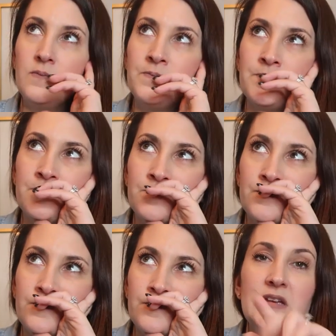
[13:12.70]

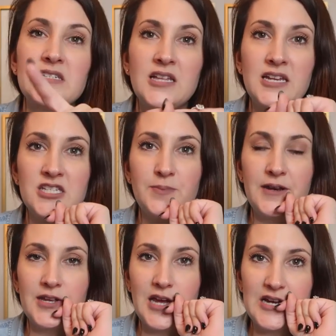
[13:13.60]
miscellaneous
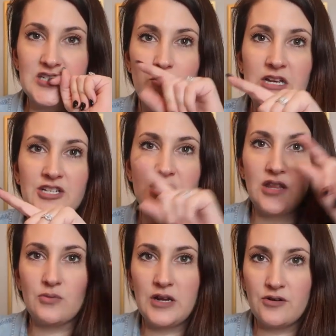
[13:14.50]
spending cash, we each
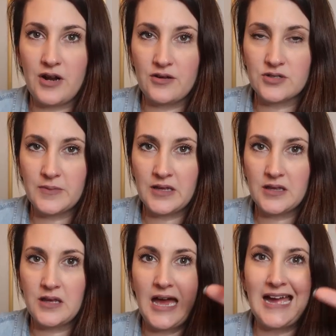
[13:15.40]
get $300 a month.
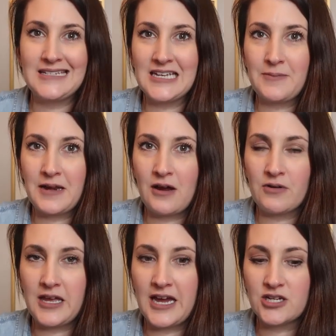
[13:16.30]
I take mine out in
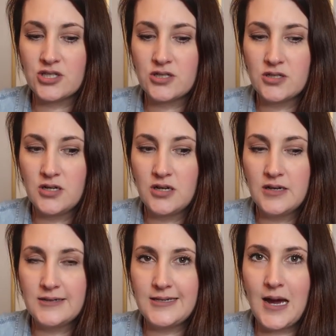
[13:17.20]
cash.
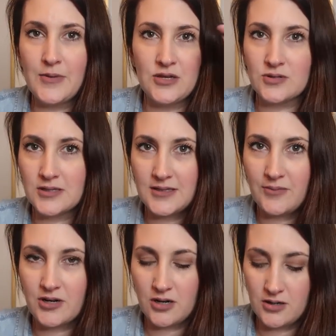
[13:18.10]
Tommy uses
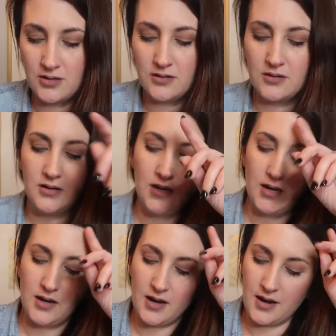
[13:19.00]
debit card.
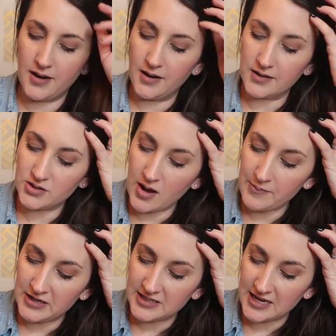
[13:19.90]
So I'm
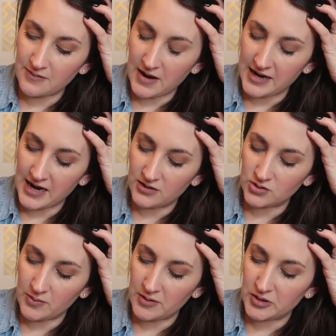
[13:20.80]
gonna take mine out.
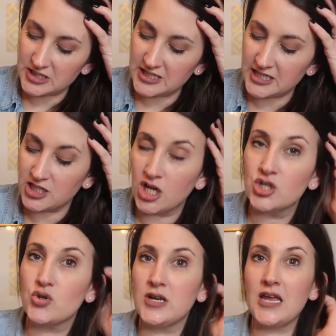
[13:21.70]
So I'm gonna put
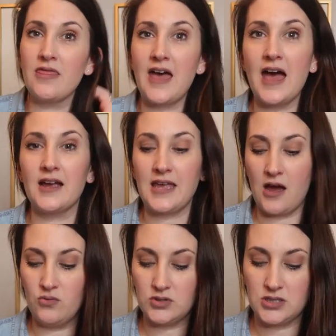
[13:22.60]
$600 in that
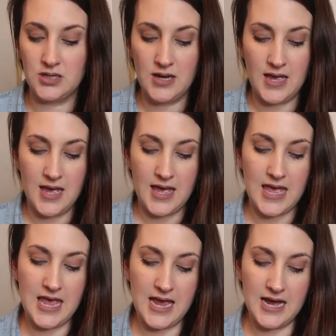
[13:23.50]
account.
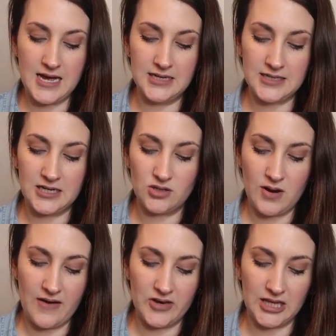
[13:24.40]
And I don't
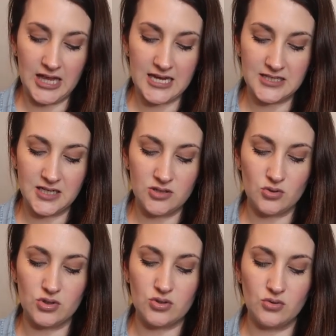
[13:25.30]
have any lessons
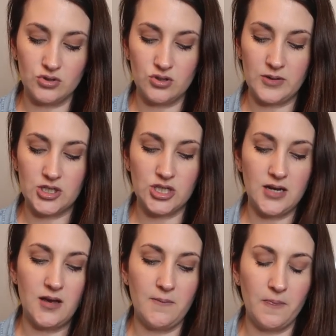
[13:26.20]
or school
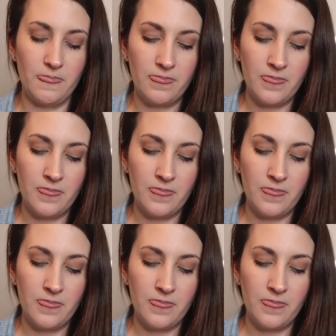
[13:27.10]
tuition.